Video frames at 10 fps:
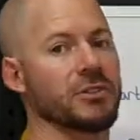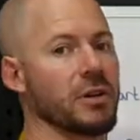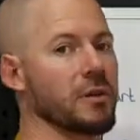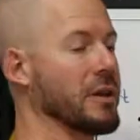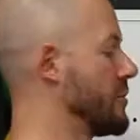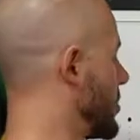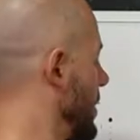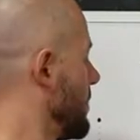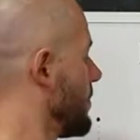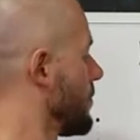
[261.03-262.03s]
cheerleader
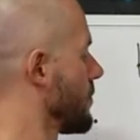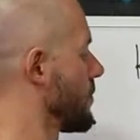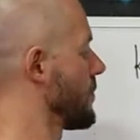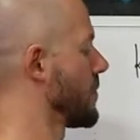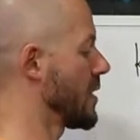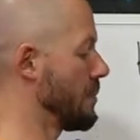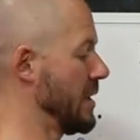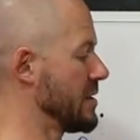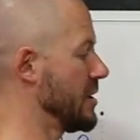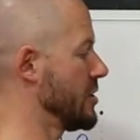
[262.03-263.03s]
jump, the
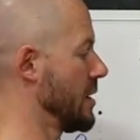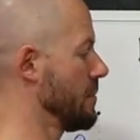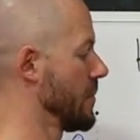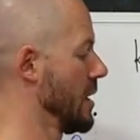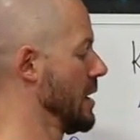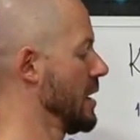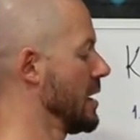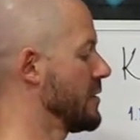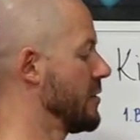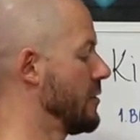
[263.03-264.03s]
BC jump,
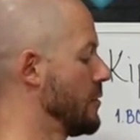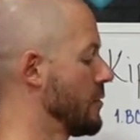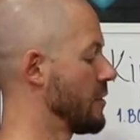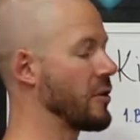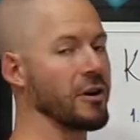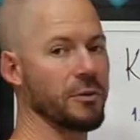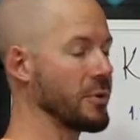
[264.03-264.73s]
into the target